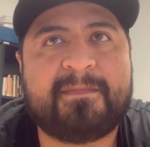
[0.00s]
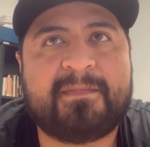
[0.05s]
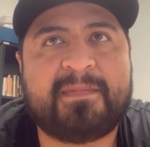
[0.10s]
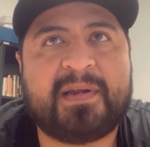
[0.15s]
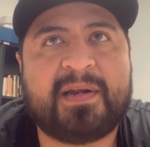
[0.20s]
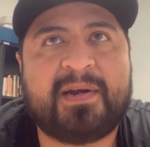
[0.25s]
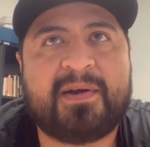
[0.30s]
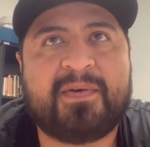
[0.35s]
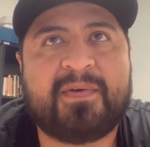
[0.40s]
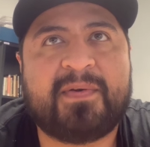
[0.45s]

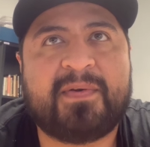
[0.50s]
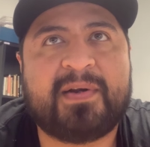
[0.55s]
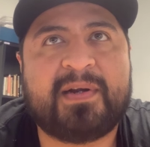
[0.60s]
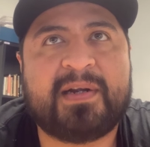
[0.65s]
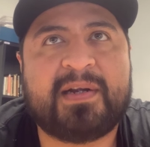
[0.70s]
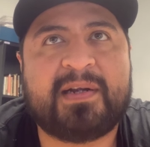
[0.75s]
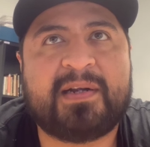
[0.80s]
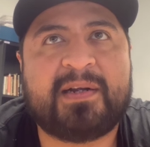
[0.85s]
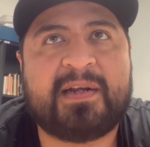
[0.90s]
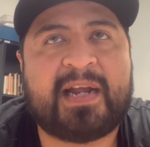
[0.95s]

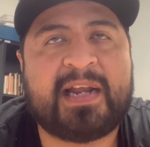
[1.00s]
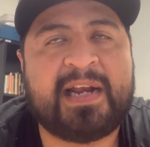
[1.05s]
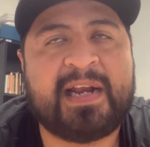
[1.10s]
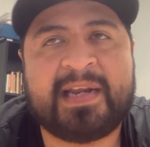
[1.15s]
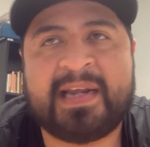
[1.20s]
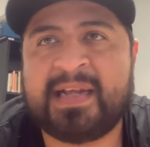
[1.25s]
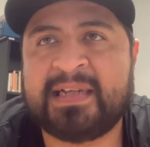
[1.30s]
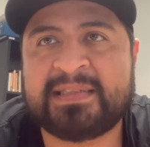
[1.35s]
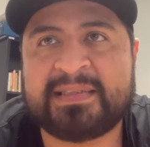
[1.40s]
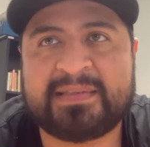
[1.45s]
And I
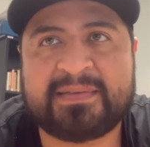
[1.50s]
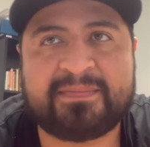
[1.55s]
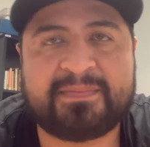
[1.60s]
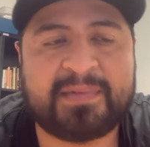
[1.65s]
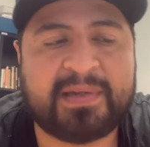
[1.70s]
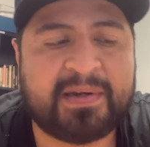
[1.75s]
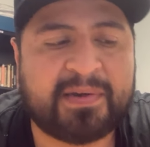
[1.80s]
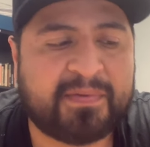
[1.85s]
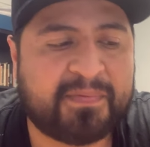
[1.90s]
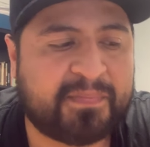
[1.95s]
guess
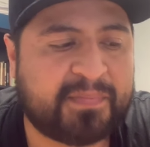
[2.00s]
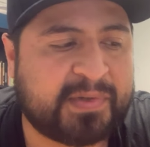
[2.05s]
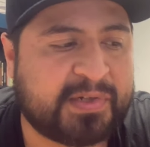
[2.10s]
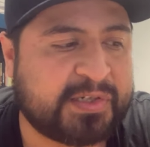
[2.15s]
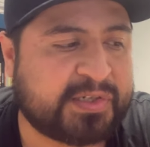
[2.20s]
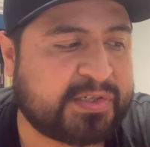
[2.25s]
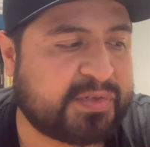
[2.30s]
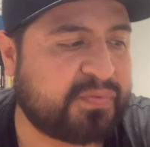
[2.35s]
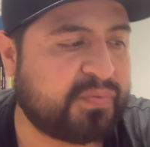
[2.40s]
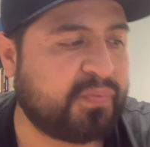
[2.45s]

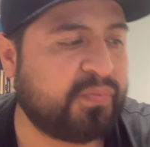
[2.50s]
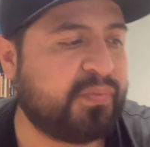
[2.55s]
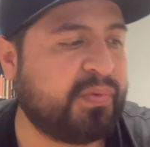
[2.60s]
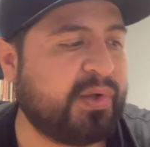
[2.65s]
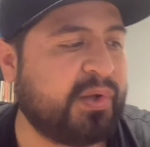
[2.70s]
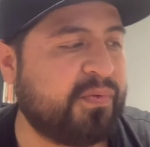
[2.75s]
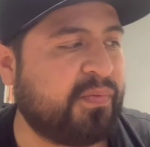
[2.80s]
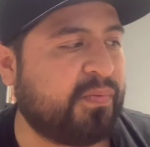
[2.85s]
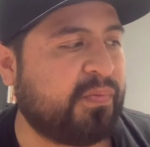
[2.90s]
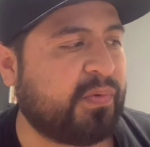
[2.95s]
just
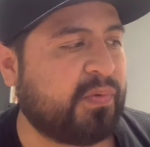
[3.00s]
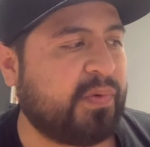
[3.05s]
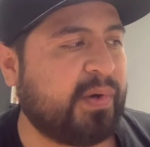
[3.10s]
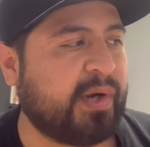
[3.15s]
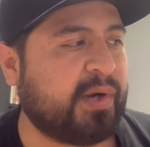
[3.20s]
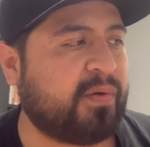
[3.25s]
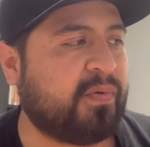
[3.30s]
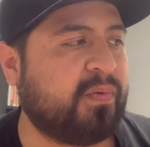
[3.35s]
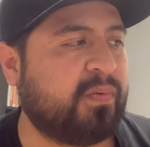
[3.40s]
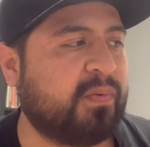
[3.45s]
really
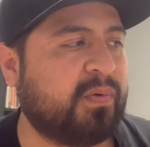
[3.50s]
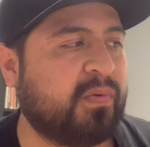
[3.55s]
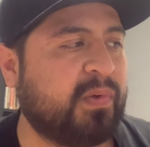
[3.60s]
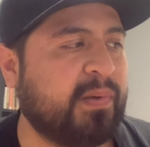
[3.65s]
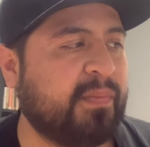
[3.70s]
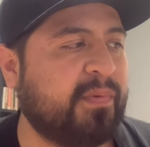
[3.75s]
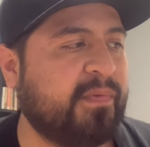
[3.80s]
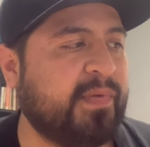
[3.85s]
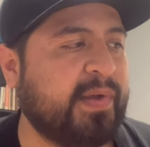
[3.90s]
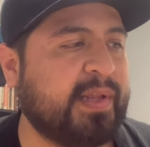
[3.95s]
quick,
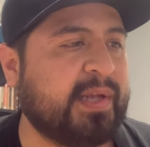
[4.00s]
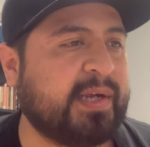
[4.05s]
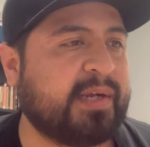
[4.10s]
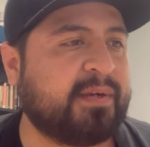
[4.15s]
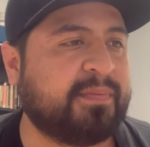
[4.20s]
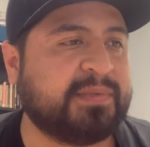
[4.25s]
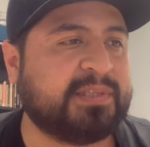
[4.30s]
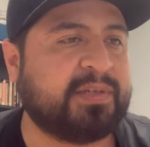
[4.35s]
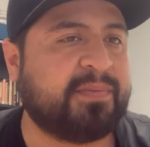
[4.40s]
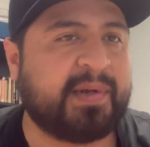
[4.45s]
one movie that
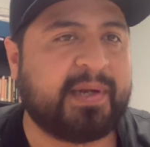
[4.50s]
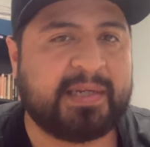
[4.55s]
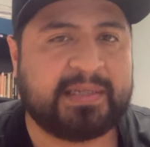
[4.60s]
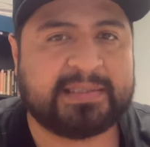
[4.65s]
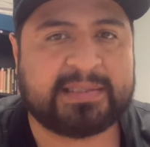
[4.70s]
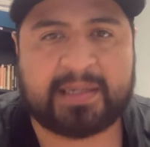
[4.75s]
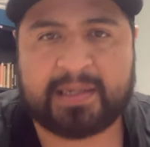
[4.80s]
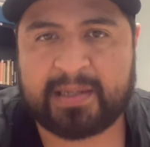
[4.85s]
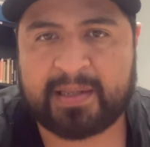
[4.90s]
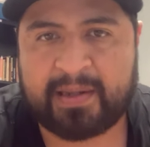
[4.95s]
comes to mind
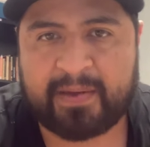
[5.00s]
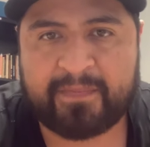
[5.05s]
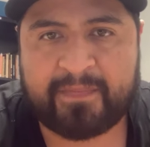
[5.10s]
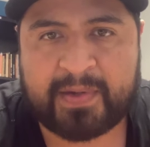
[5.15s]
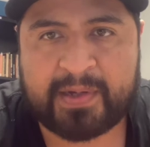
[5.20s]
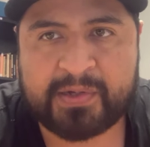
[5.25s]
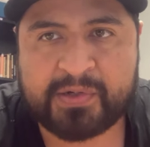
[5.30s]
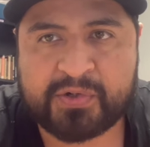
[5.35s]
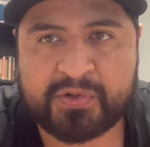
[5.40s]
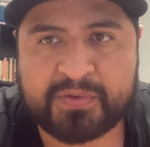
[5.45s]
is like the
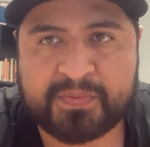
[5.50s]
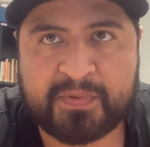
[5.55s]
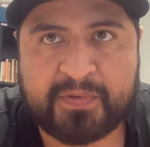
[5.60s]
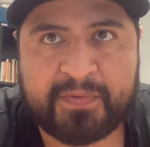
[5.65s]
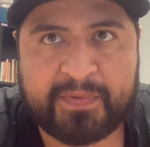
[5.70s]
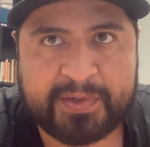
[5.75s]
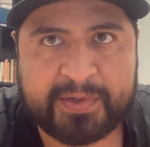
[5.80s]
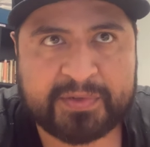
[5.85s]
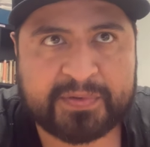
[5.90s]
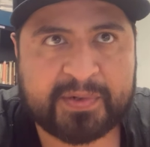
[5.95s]
Avengers
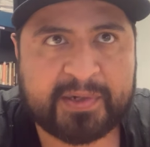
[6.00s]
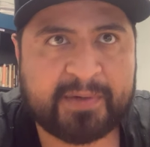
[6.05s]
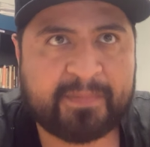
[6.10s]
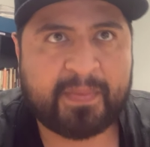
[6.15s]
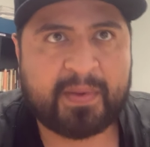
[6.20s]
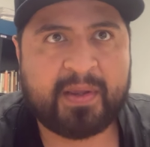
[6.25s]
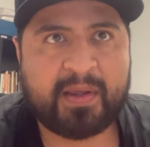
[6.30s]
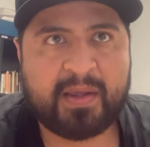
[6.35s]
movies, right?